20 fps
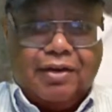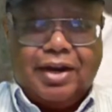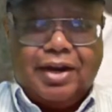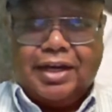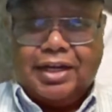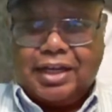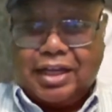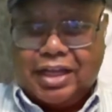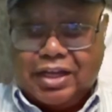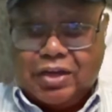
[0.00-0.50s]

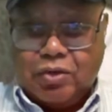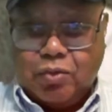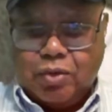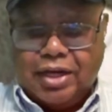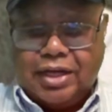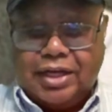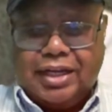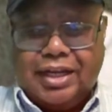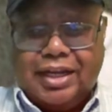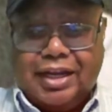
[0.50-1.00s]
here and
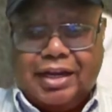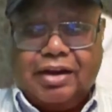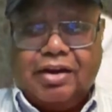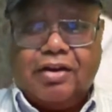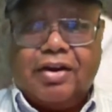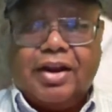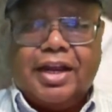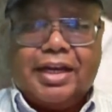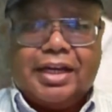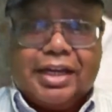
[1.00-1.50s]
he went
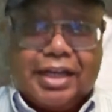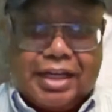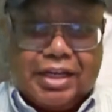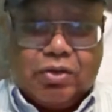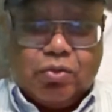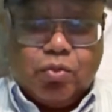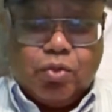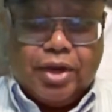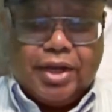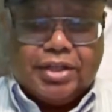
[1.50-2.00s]
here
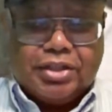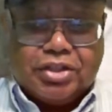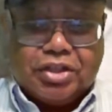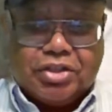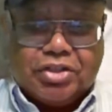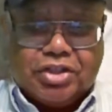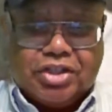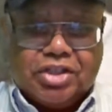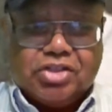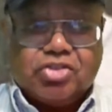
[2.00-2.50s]
and he
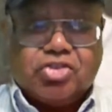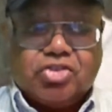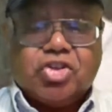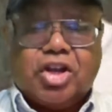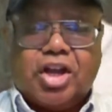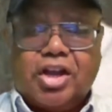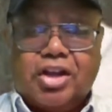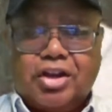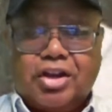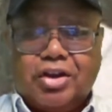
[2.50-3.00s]
went to
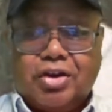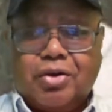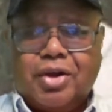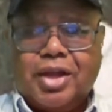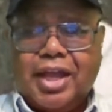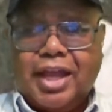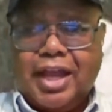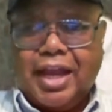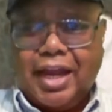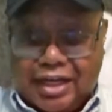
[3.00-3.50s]
this
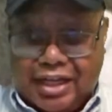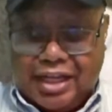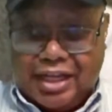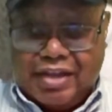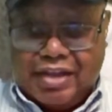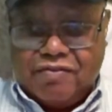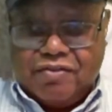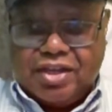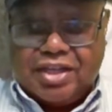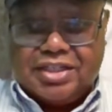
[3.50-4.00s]
jungle
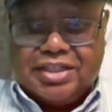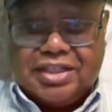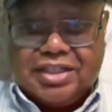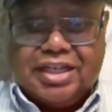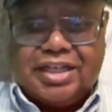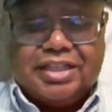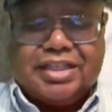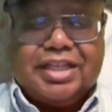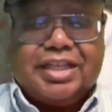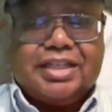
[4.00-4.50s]
and he
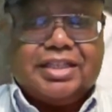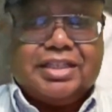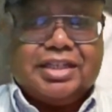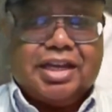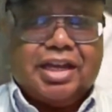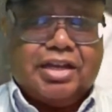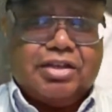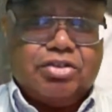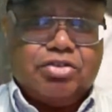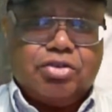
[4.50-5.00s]
visited
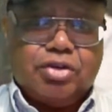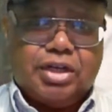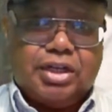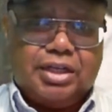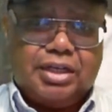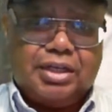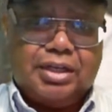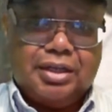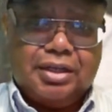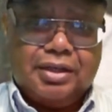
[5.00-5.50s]
this
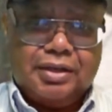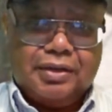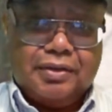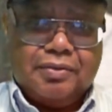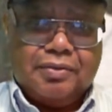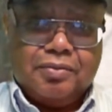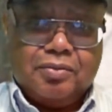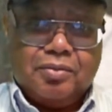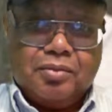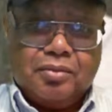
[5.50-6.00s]
country,
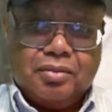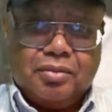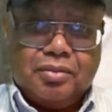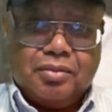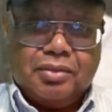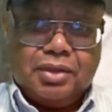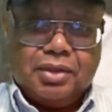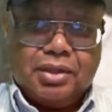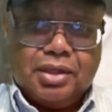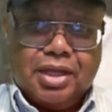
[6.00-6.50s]

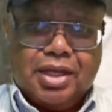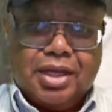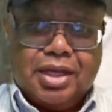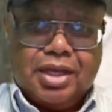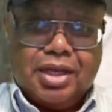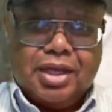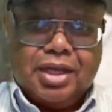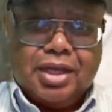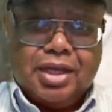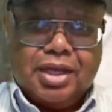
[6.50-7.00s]

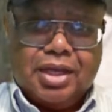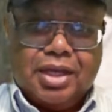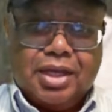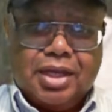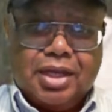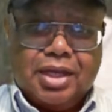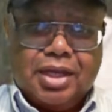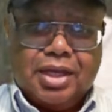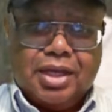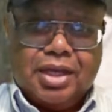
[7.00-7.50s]
his
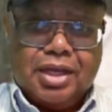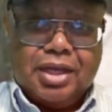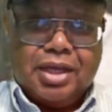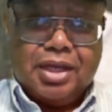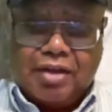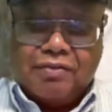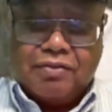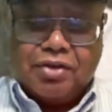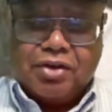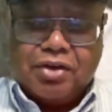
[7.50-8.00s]

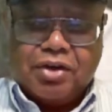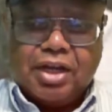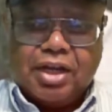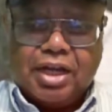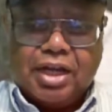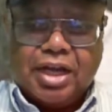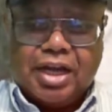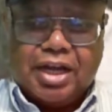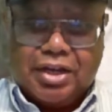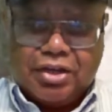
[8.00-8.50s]
writings
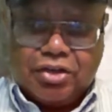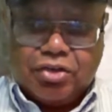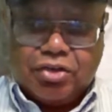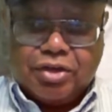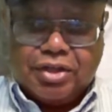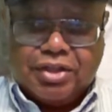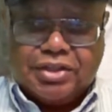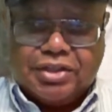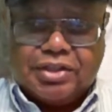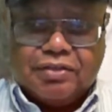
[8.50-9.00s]
cover
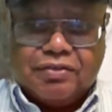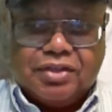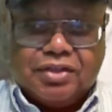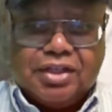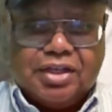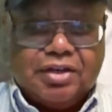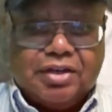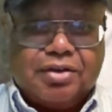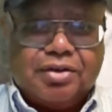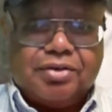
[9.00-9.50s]

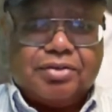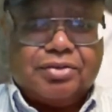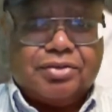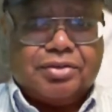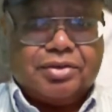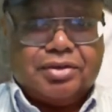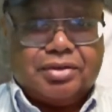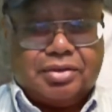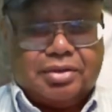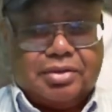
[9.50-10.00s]
hundreds of
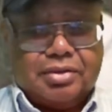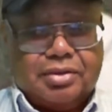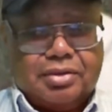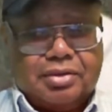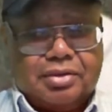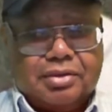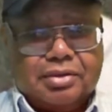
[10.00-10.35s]
years.